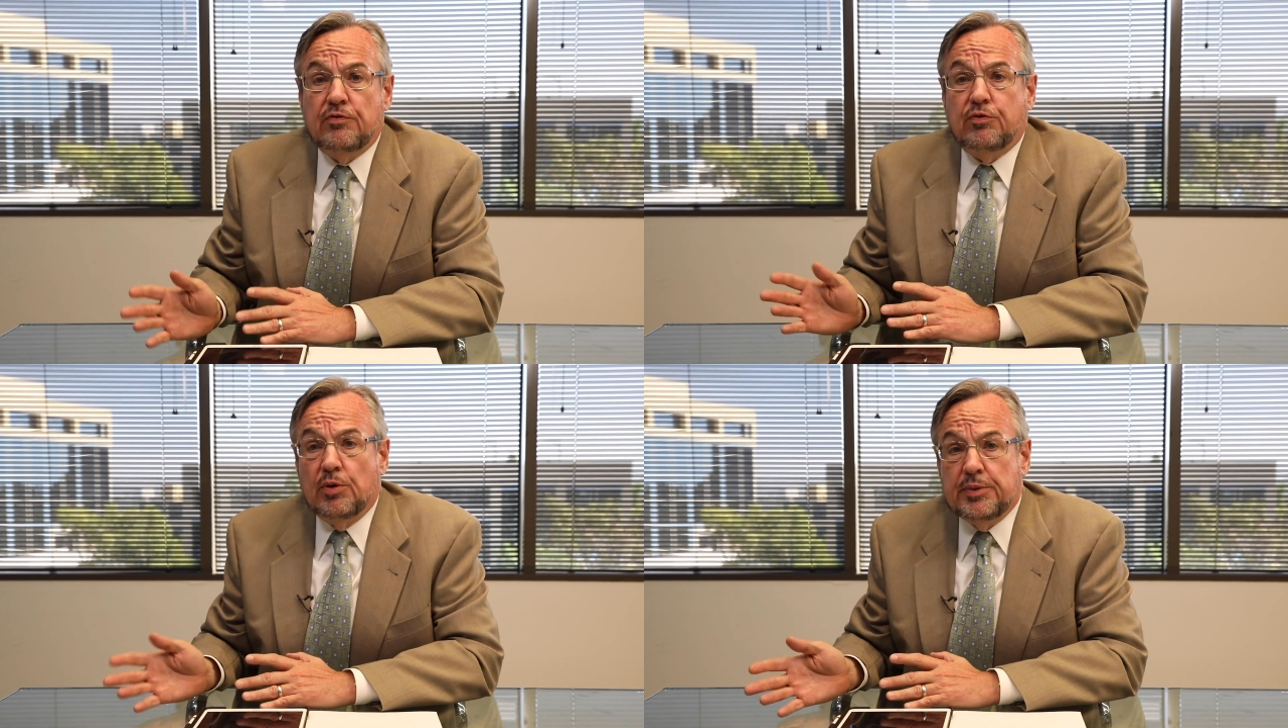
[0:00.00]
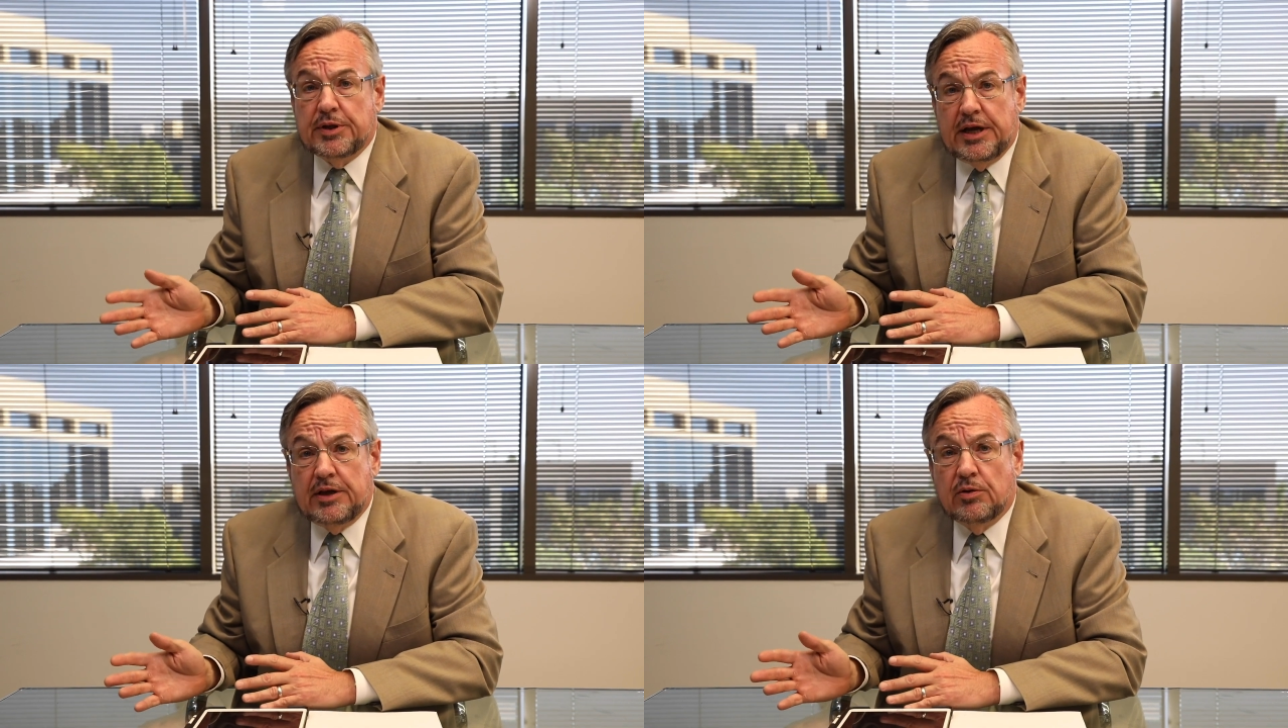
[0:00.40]

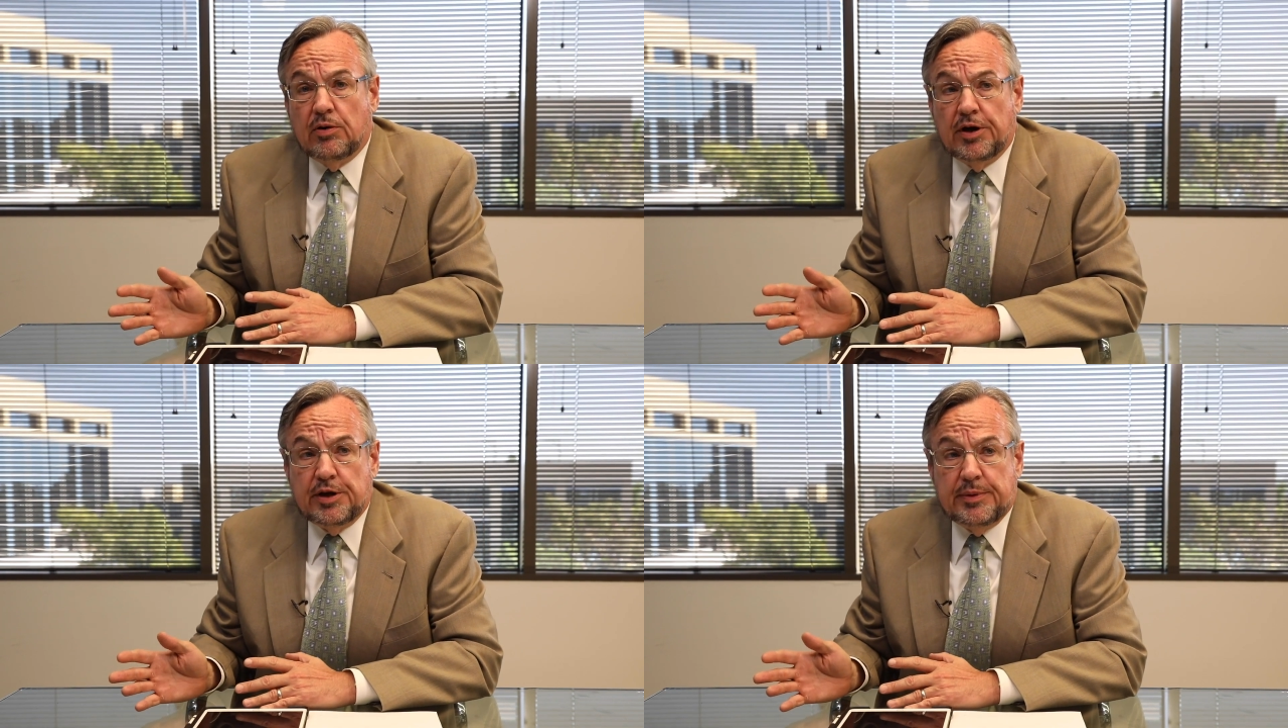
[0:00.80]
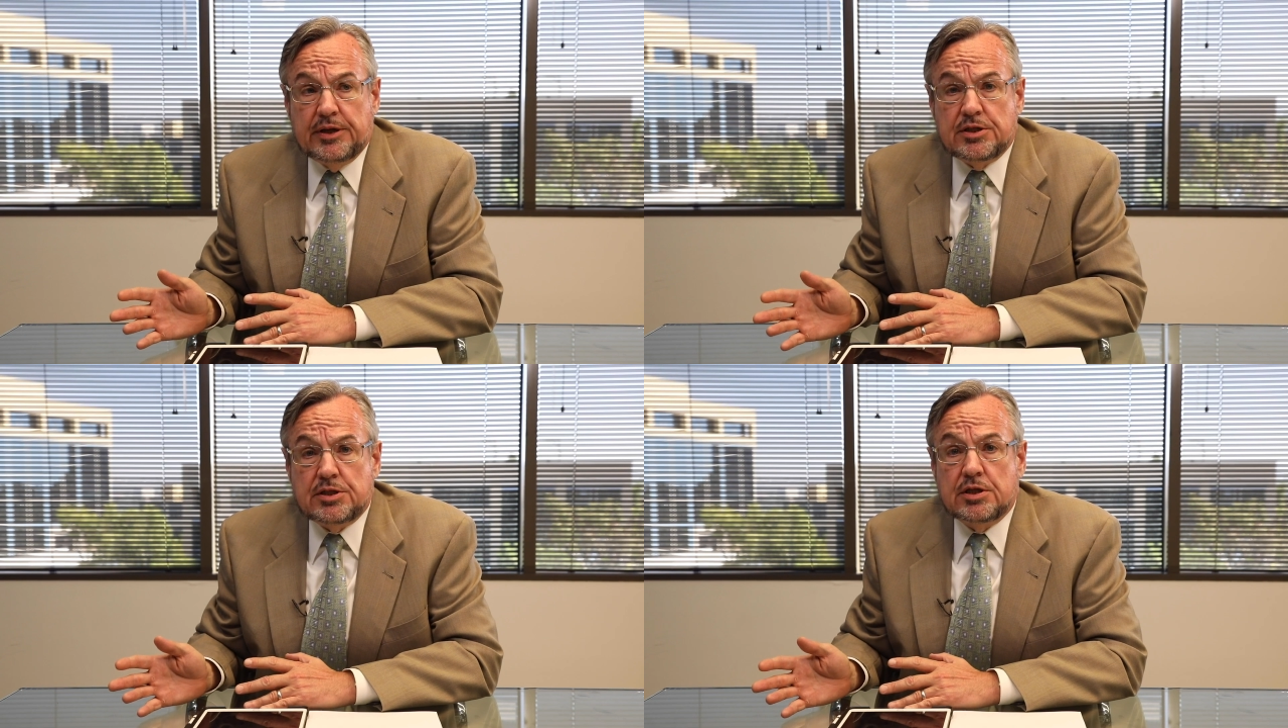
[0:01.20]
Formulate your
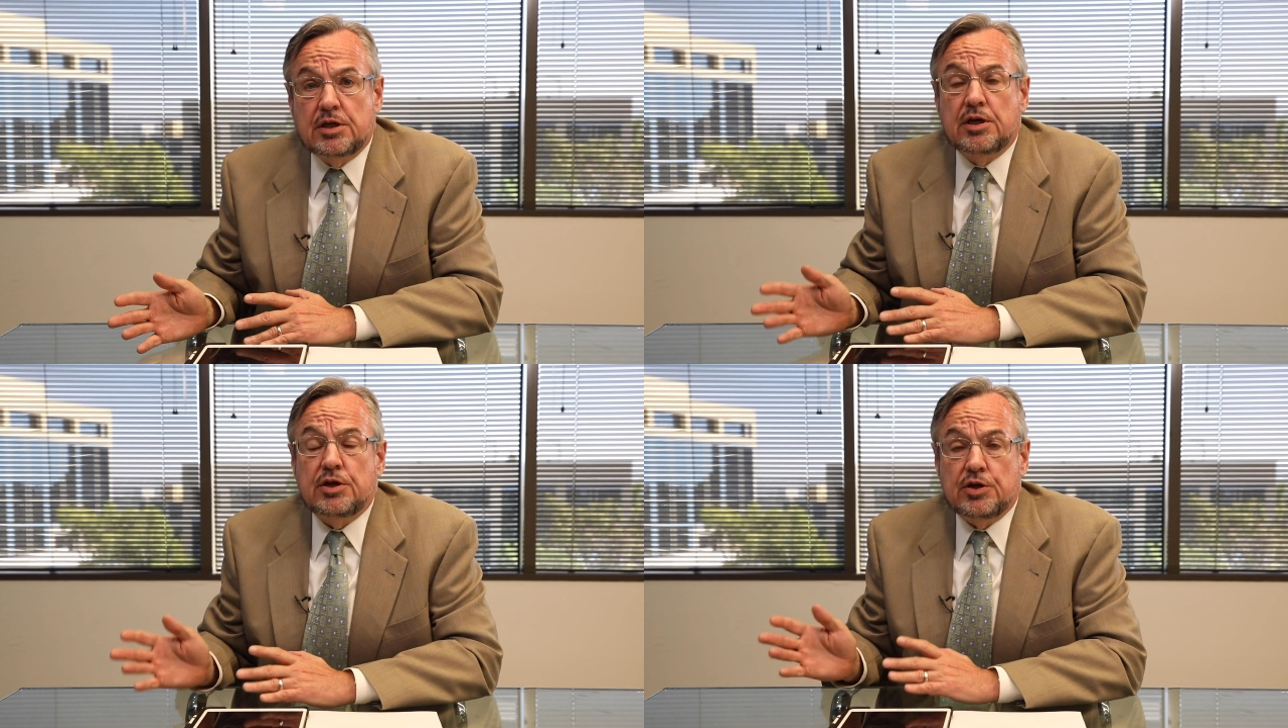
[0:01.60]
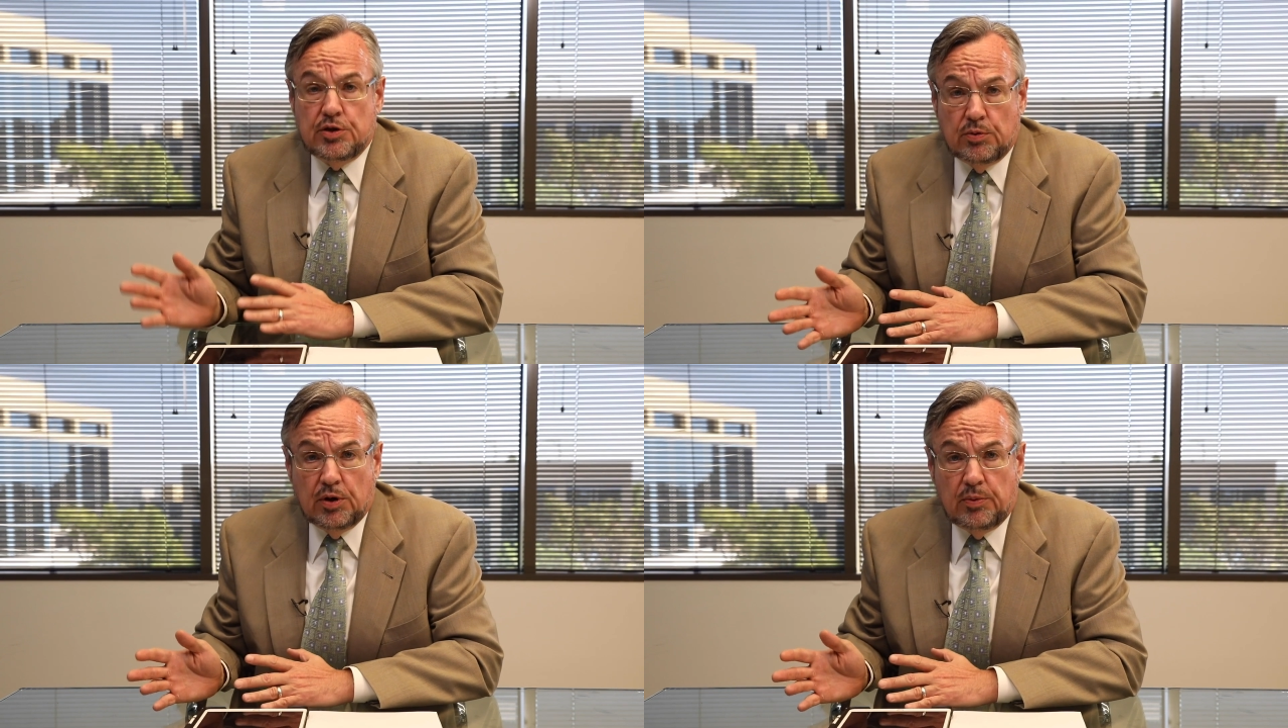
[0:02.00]
arguments
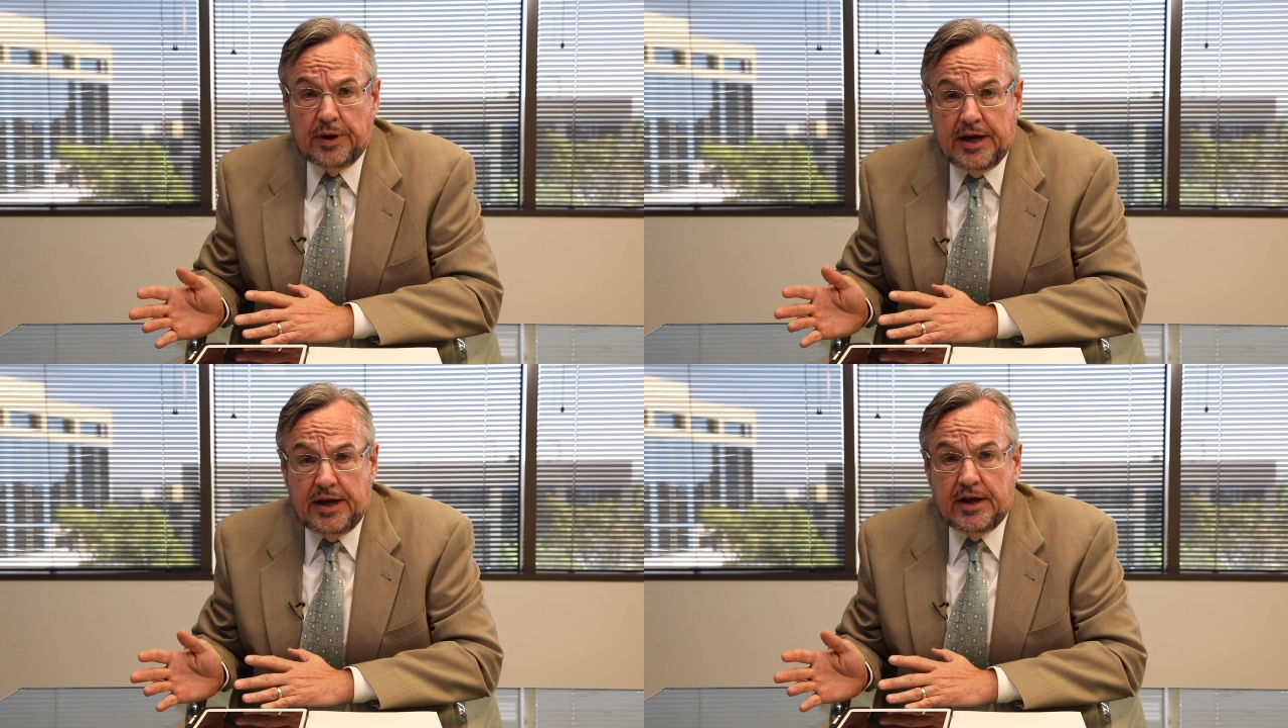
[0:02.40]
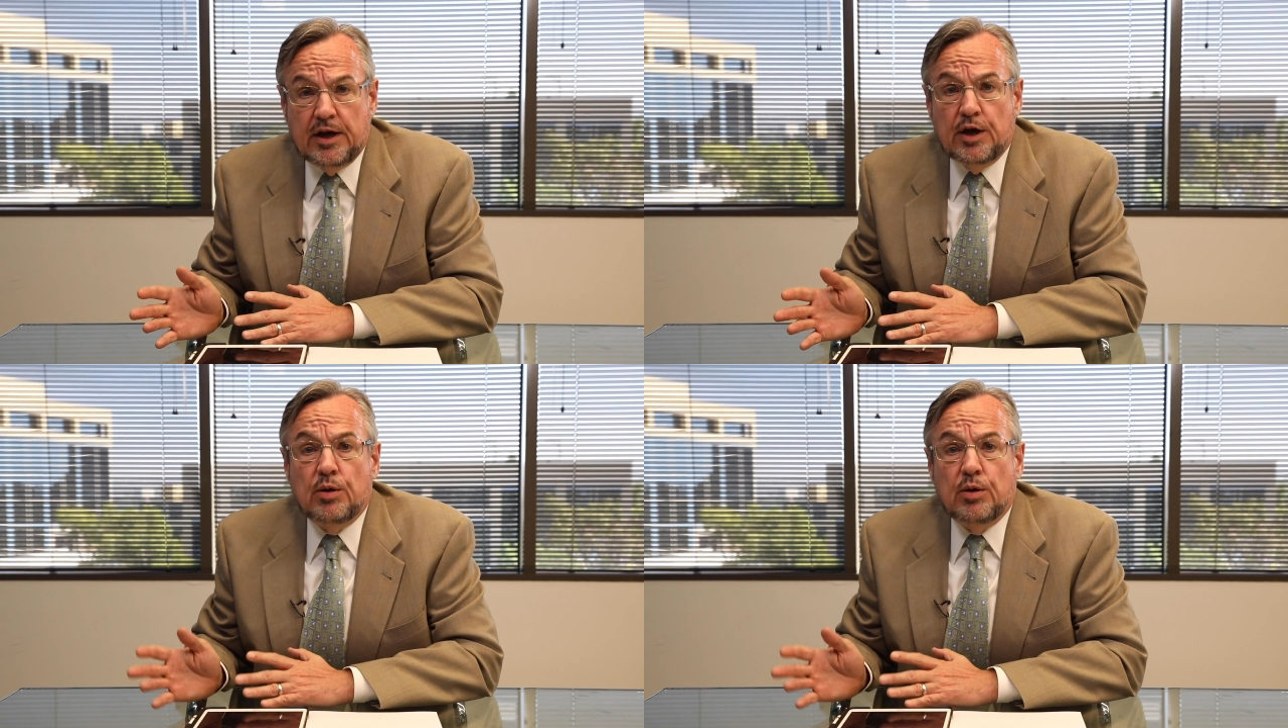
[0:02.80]
your way,